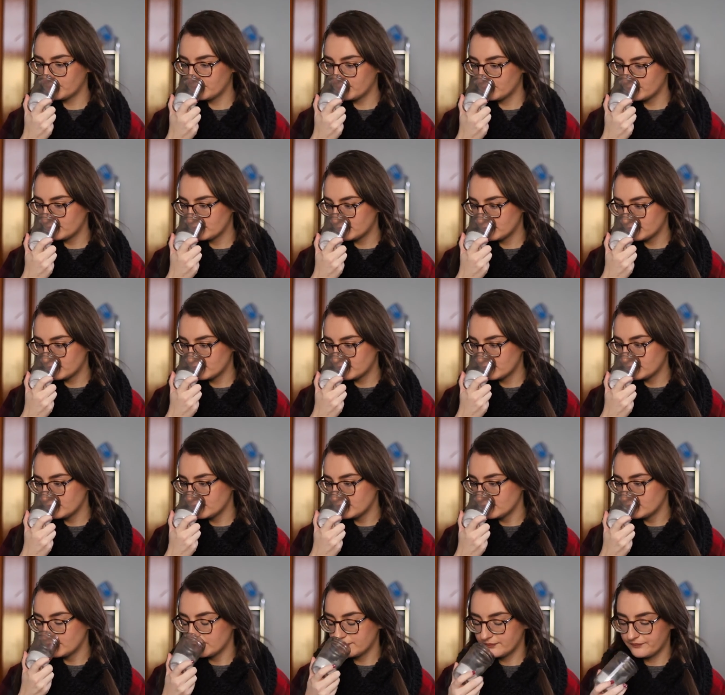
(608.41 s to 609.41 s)

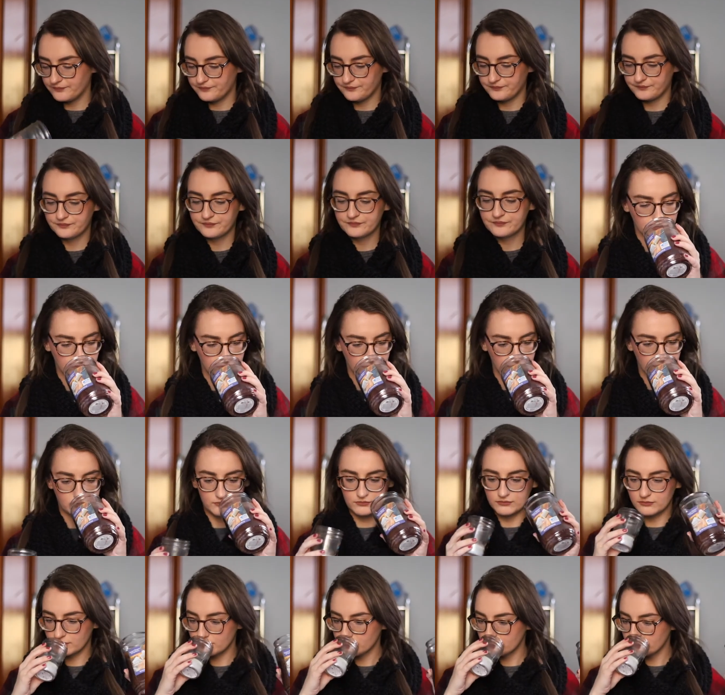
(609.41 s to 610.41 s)

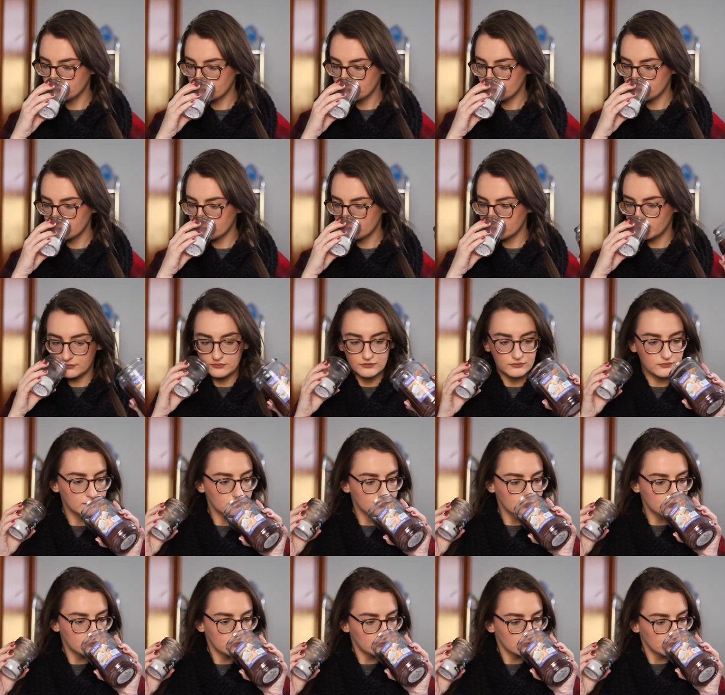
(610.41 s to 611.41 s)

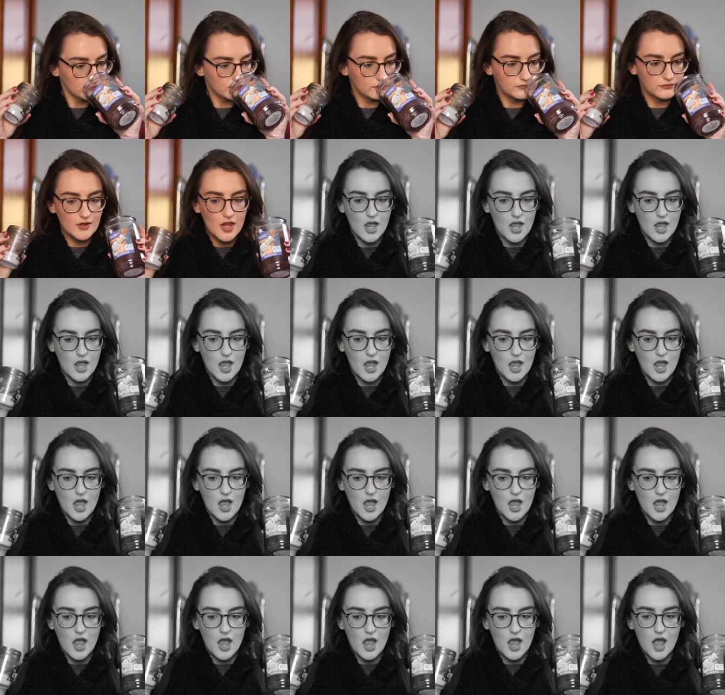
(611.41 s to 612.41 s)

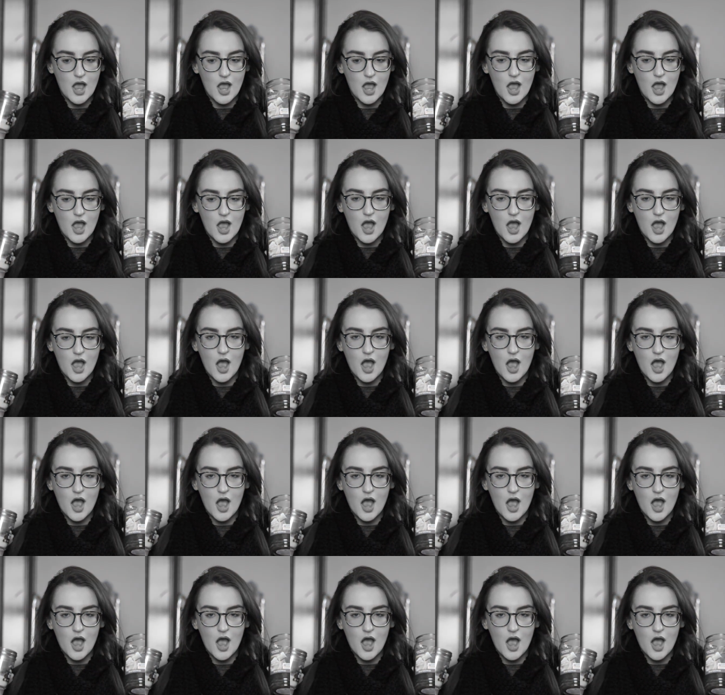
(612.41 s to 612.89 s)
Nobody speaks.